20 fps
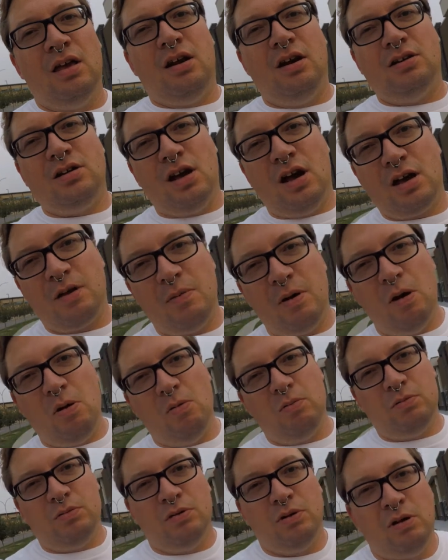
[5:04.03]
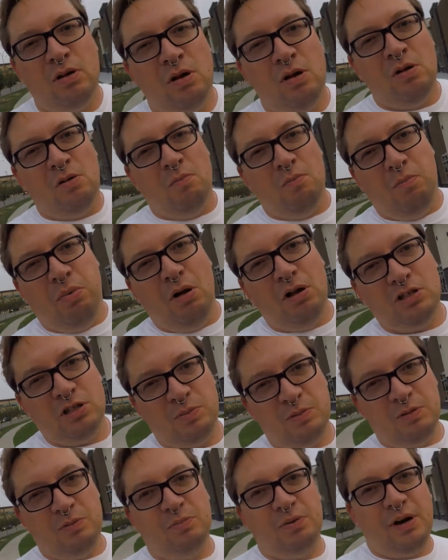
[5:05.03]
gonna talk about
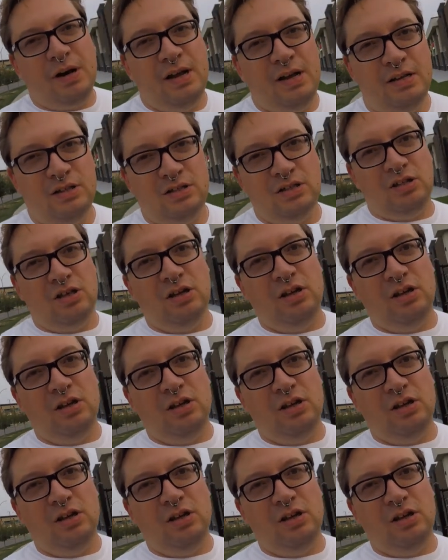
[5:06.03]
Boltzmann brains in